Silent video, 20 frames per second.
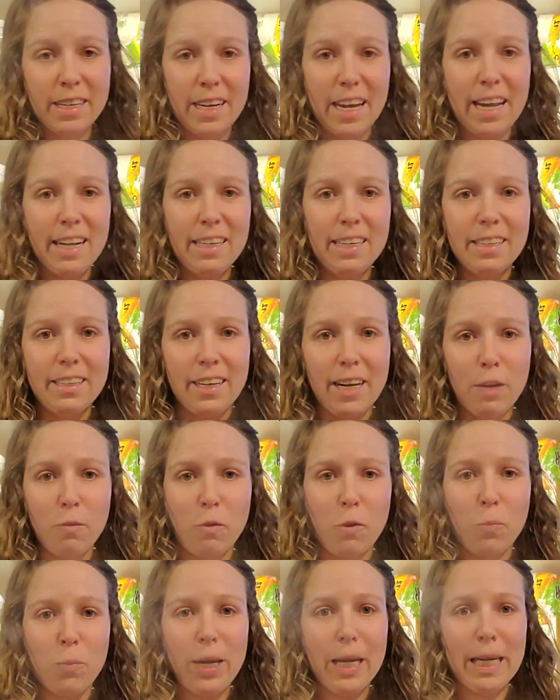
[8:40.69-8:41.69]
Anytime
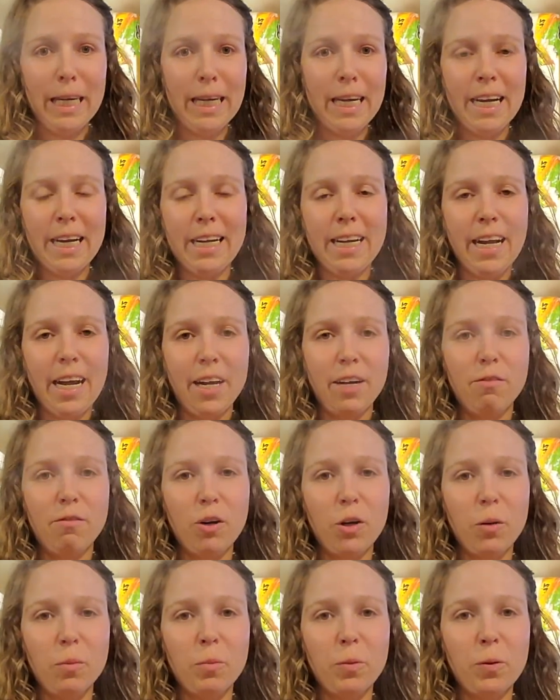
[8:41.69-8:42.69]
you're making any kind of
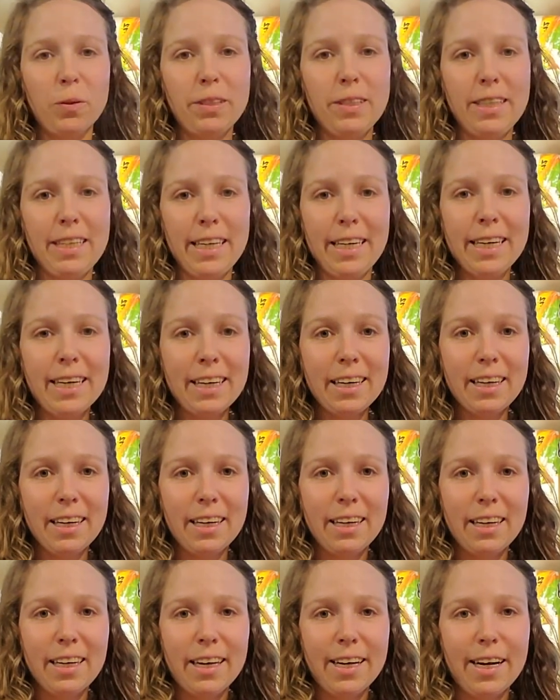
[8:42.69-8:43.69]
herbal tea,
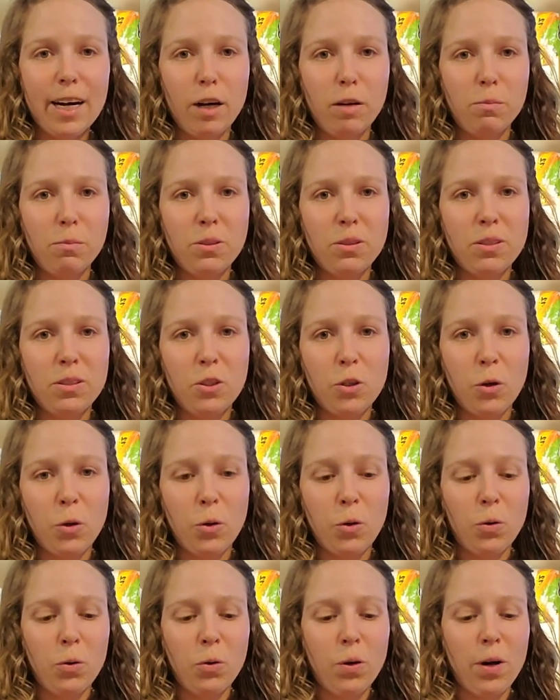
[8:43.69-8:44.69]
it helps
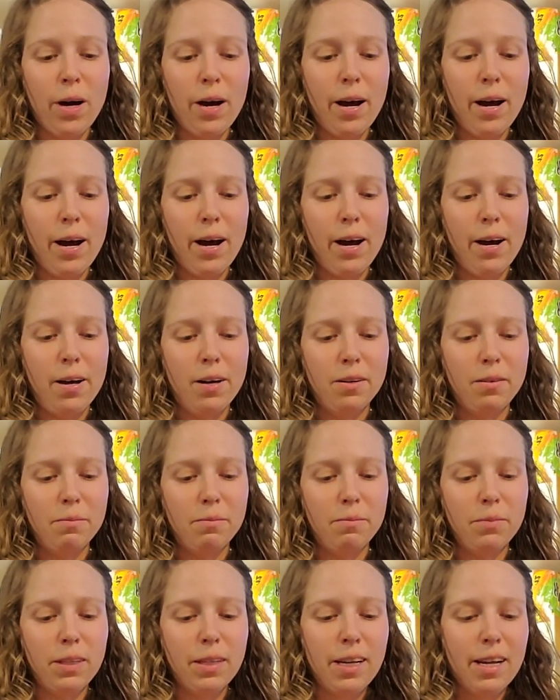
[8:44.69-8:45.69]
to
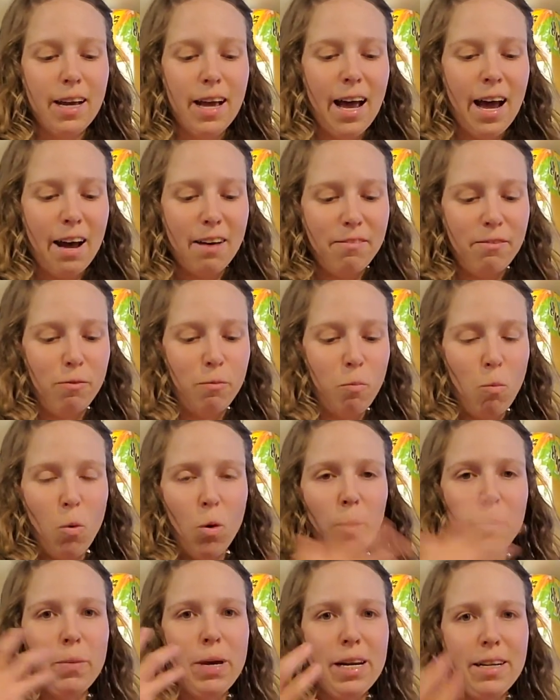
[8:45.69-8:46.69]
have
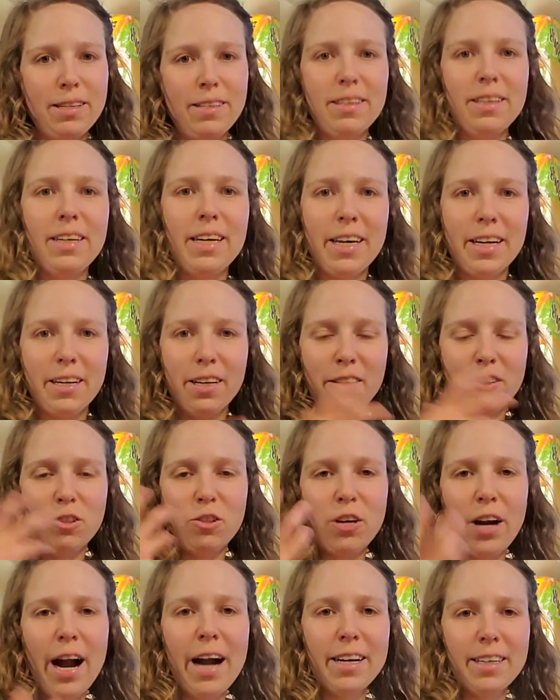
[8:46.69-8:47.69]
more medicine get
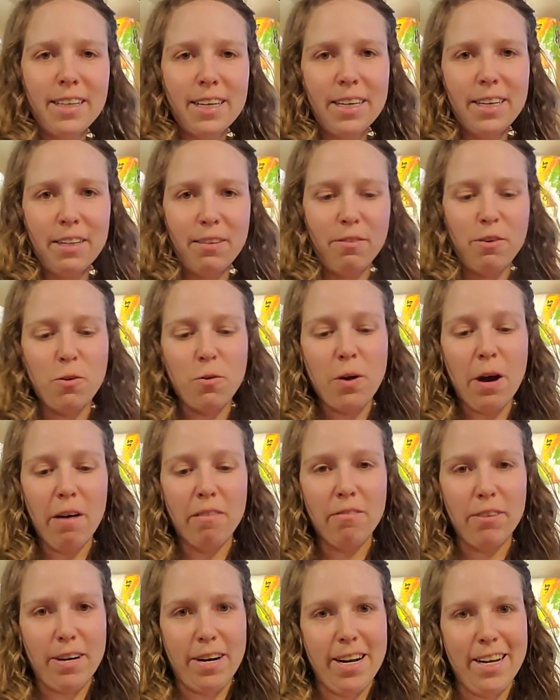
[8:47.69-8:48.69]
extracted if you
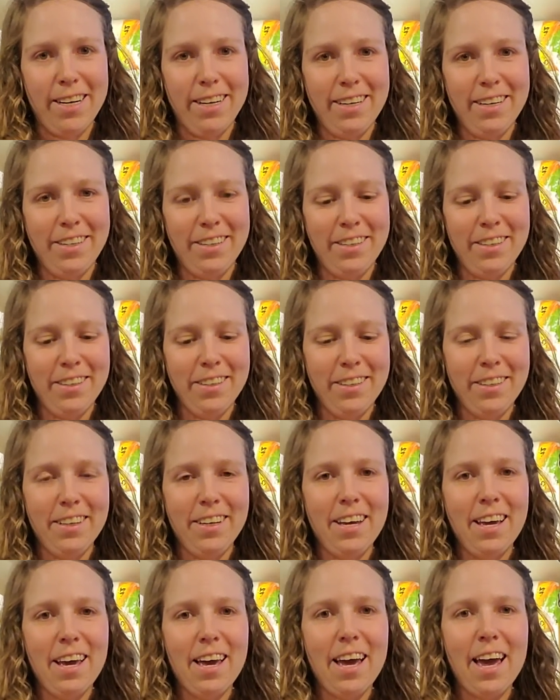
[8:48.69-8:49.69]
cover it.
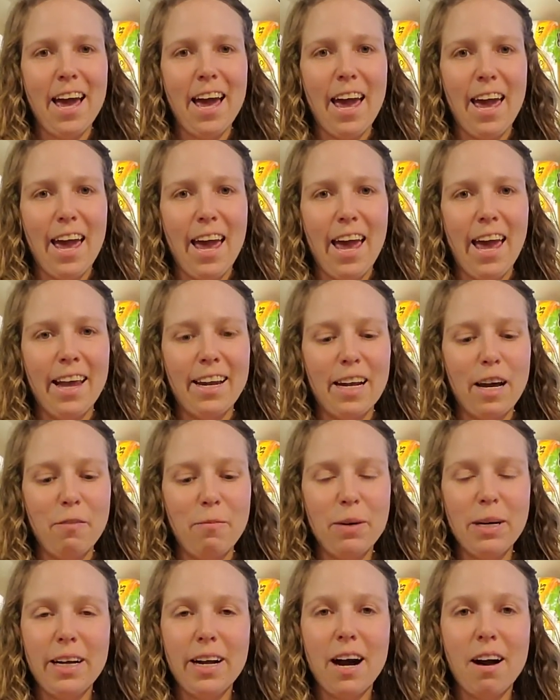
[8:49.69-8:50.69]
And I'm
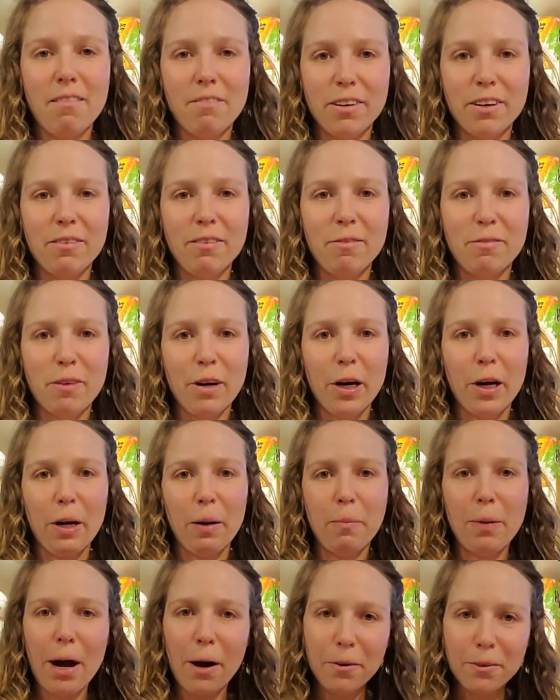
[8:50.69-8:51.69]
going to cover it for
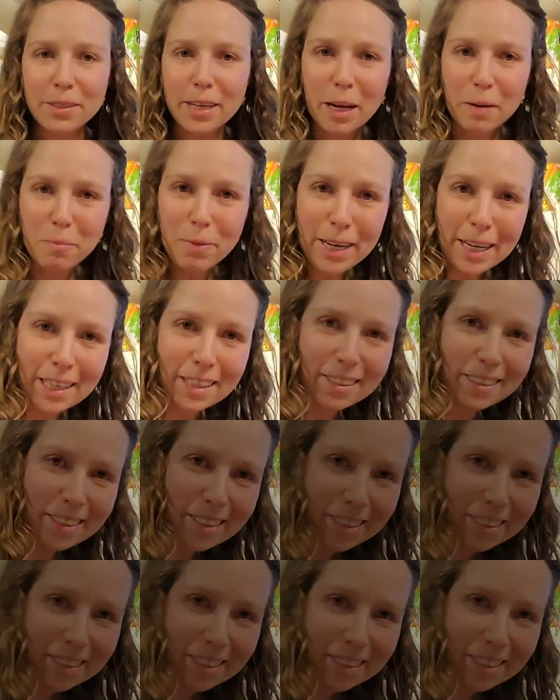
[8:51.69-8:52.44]
about 10 minutes.